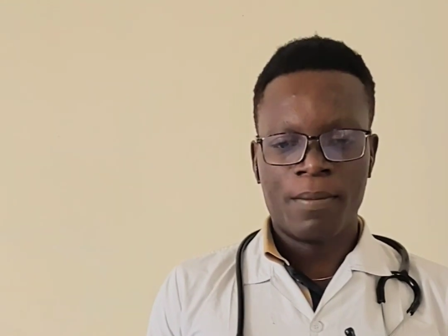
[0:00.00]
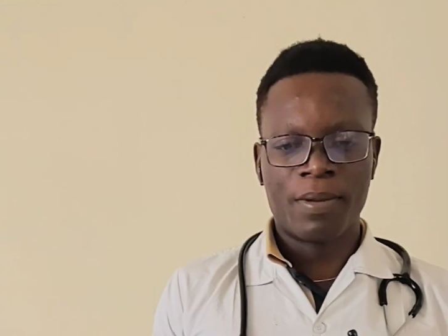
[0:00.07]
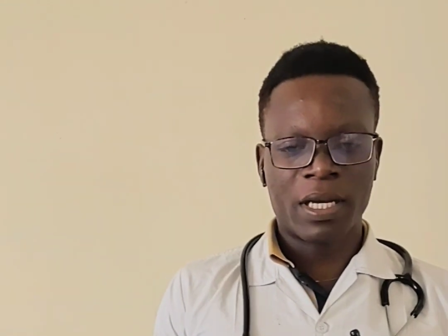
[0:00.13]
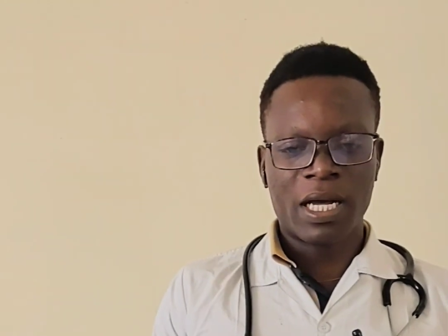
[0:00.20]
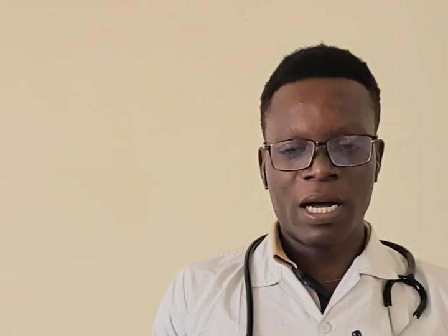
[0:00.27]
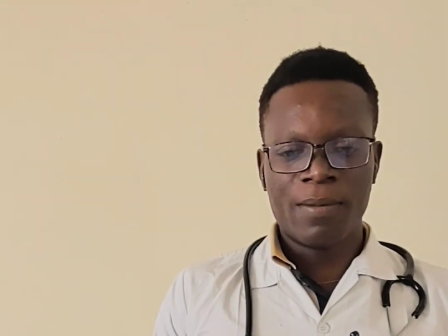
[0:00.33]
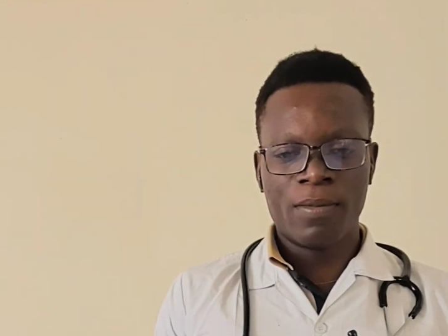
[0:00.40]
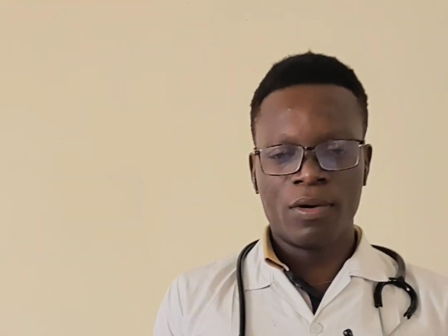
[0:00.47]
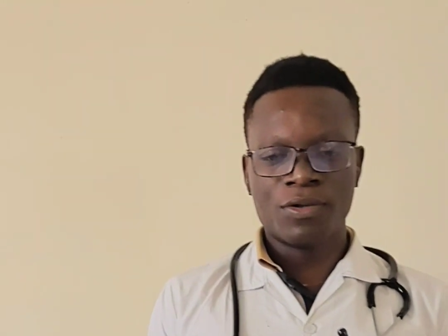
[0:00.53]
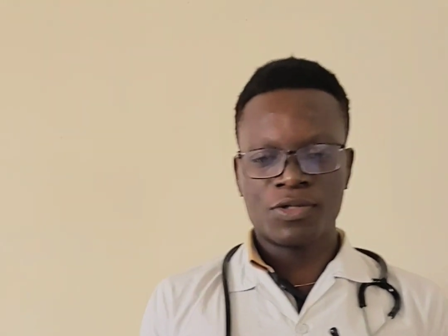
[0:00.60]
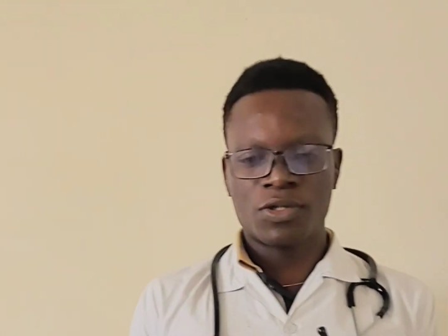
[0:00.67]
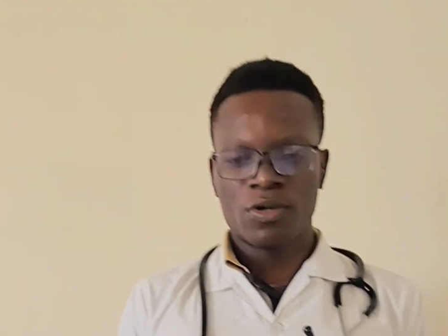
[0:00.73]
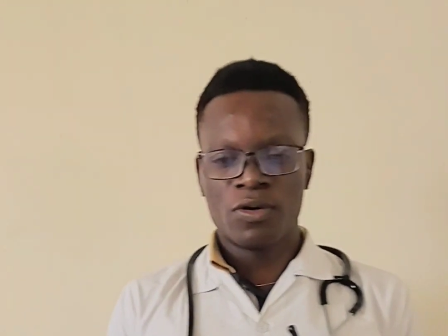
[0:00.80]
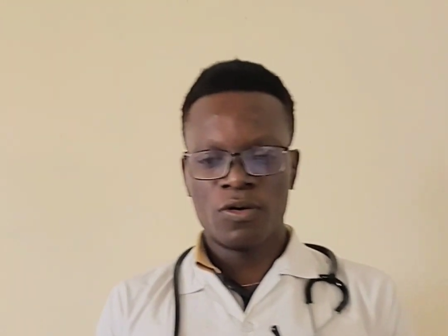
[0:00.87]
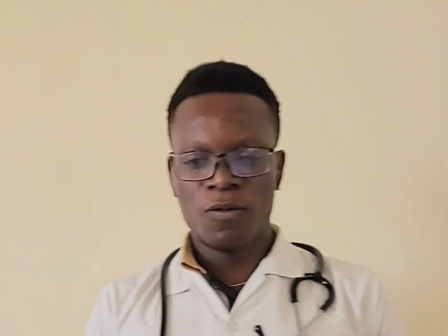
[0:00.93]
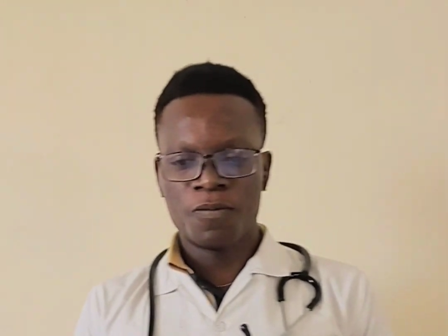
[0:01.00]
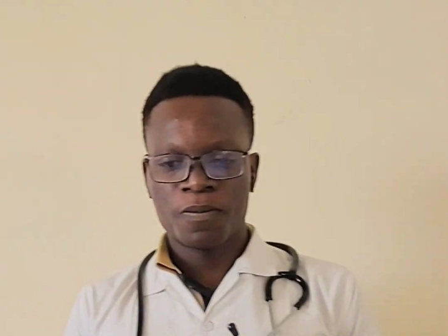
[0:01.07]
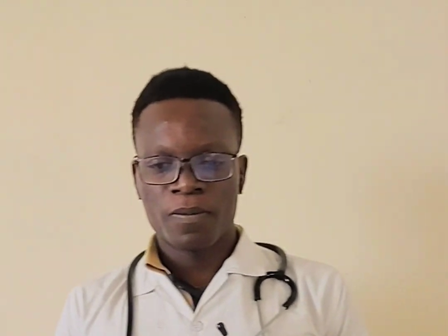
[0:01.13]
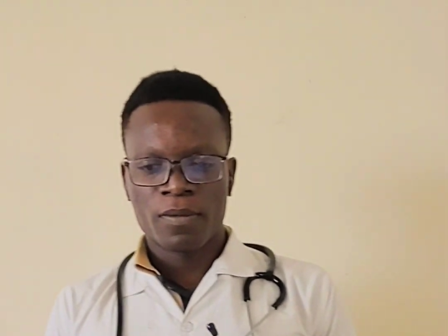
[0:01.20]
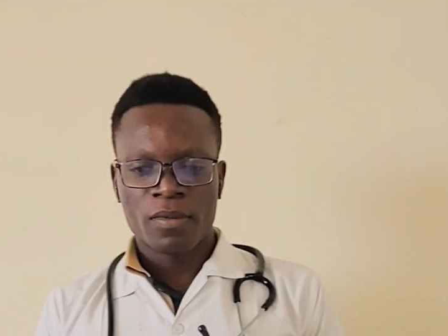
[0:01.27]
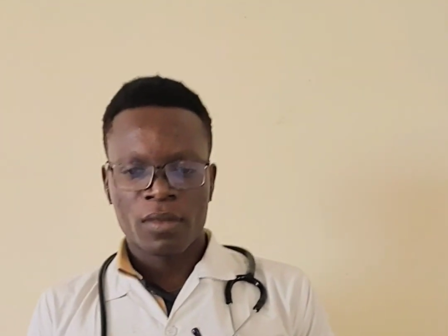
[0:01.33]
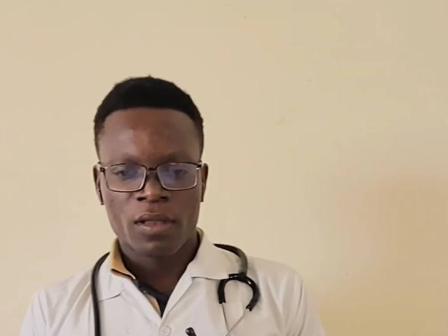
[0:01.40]
become
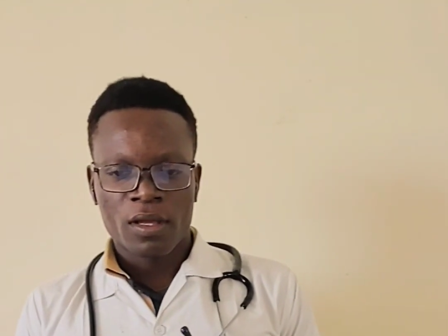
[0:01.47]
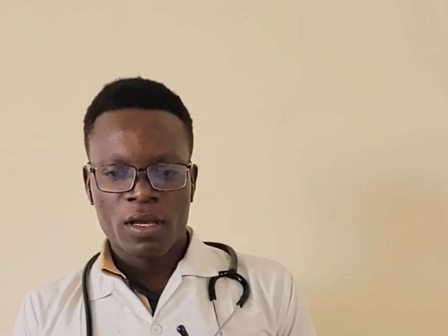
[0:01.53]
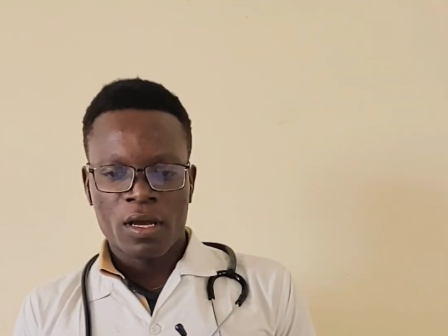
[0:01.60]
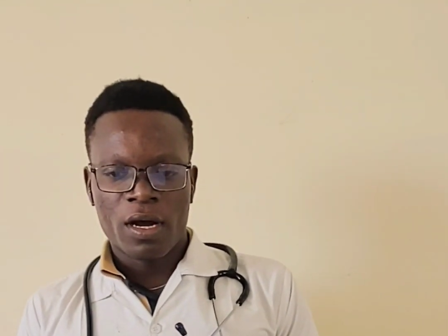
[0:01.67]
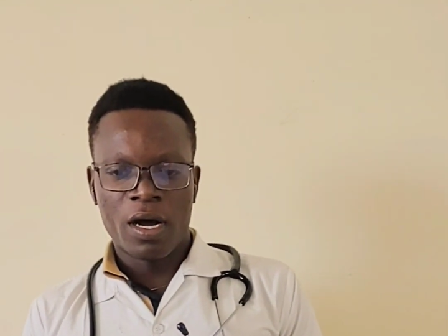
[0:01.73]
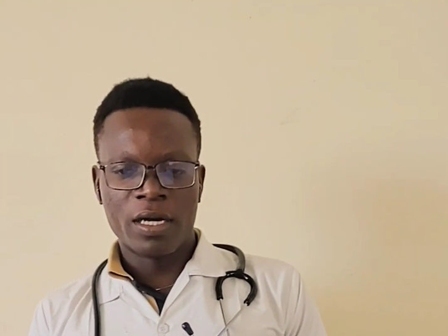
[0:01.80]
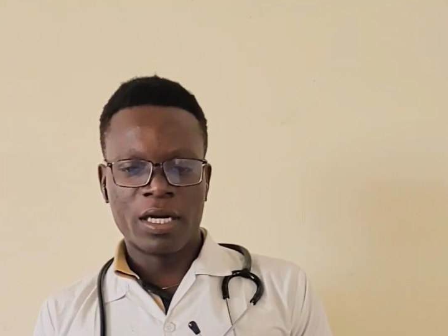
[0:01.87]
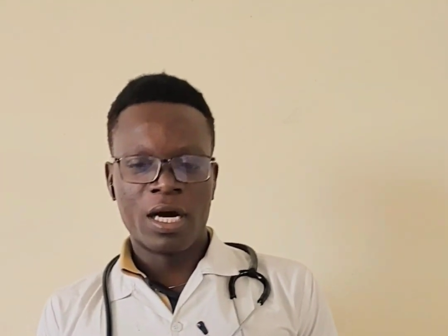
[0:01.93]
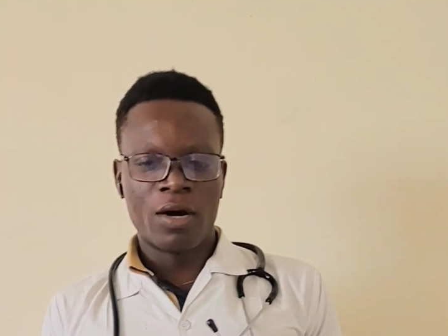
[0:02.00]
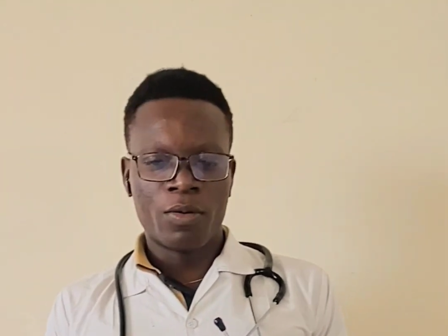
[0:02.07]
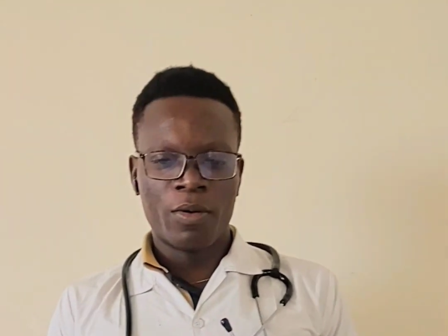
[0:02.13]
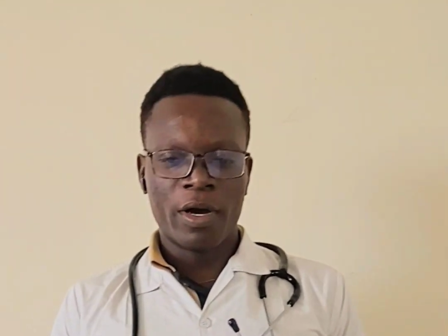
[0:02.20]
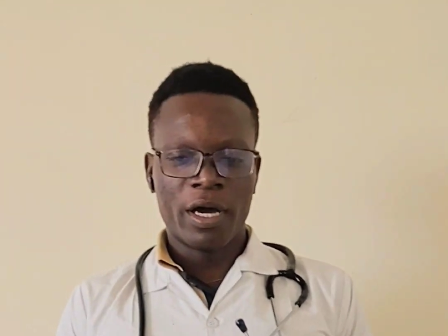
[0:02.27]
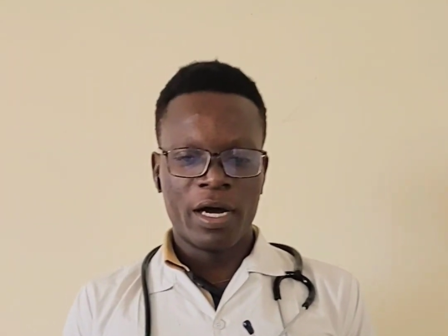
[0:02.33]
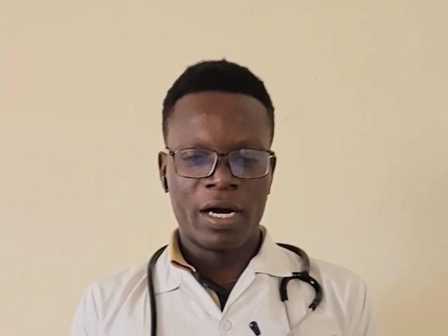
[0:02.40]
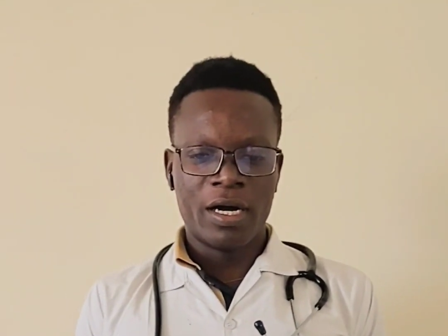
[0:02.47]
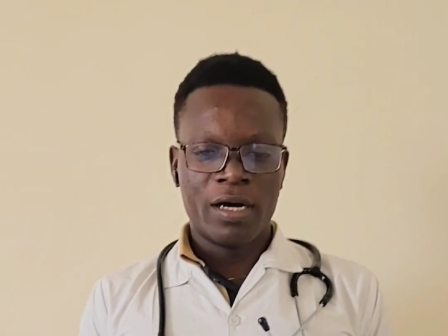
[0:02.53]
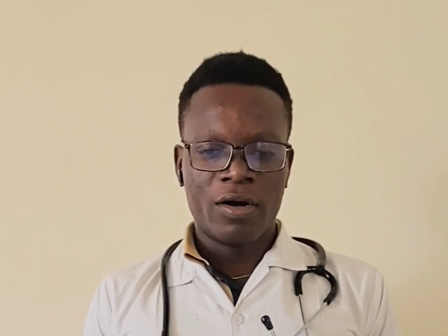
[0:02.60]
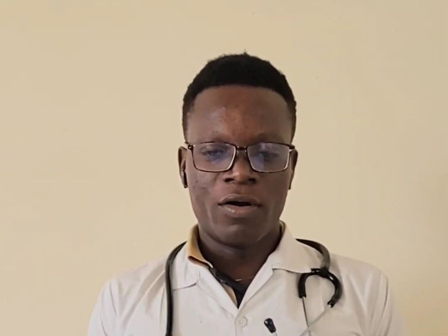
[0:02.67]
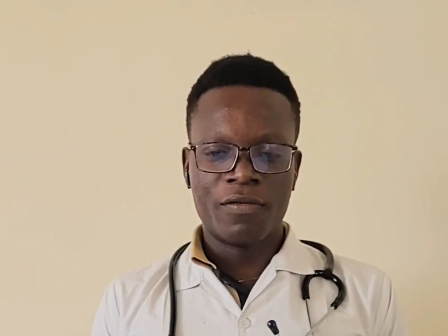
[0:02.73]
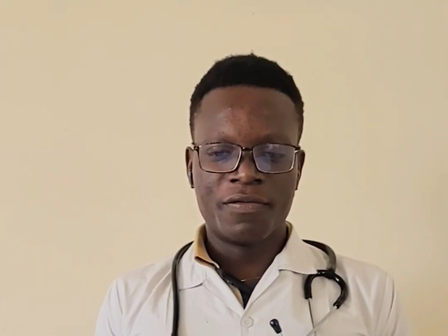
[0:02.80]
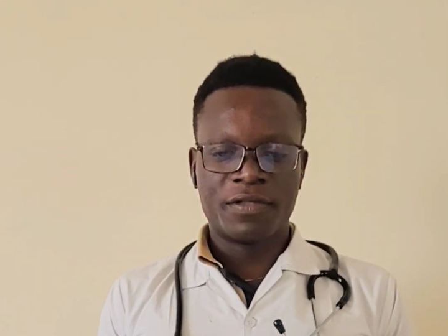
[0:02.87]
also
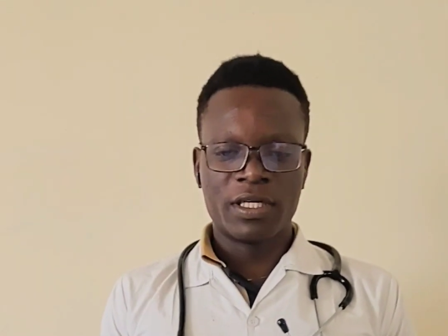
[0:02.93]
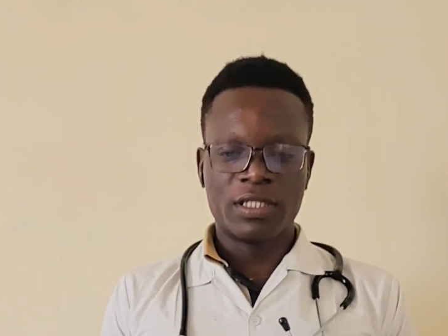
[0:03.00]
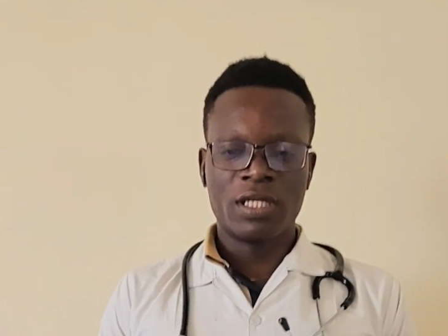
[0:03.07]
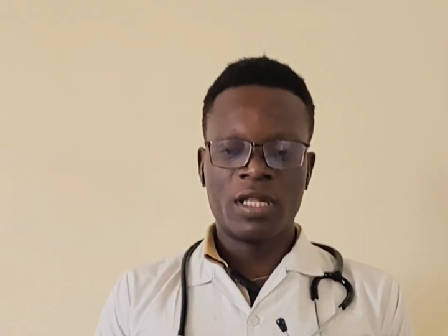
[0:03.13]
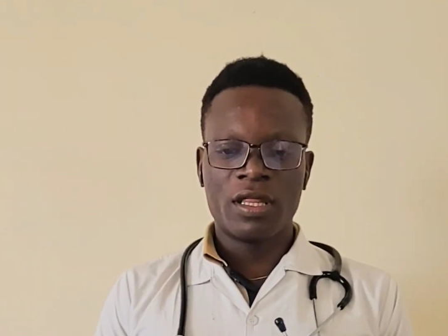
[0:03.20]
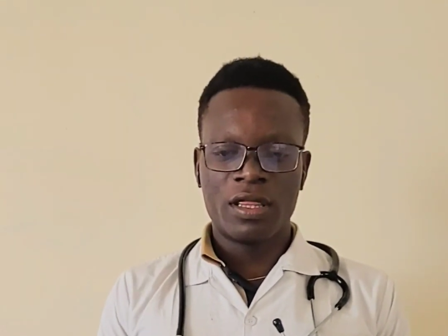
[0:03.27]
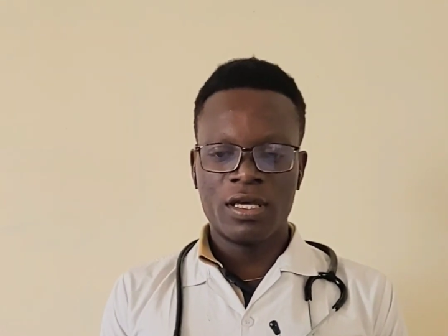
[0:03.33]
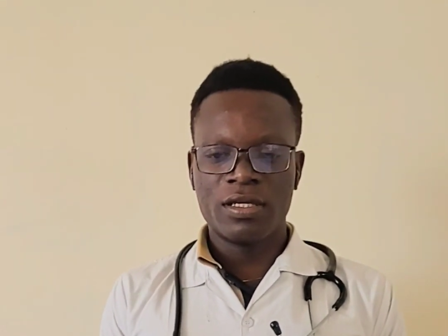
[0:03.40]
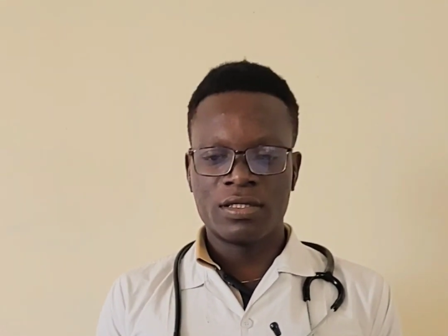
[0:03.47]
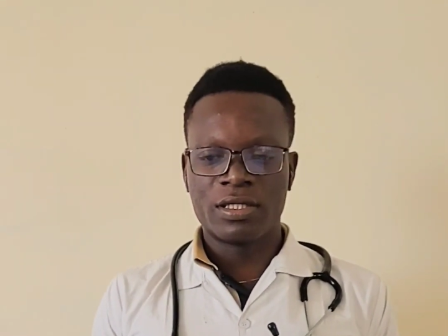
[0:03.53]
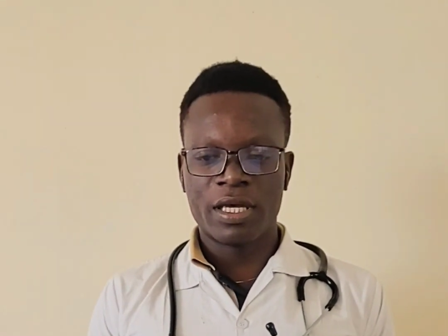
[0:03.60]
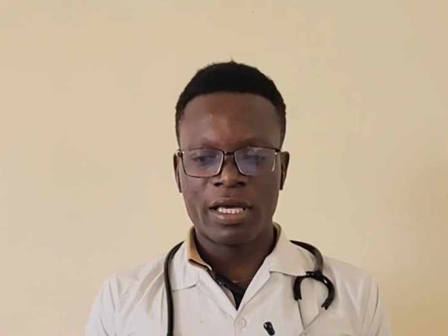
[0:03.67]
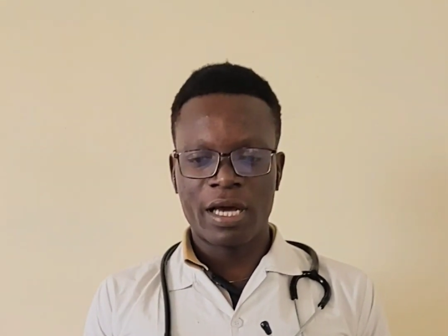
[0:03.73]
unaware of certain things.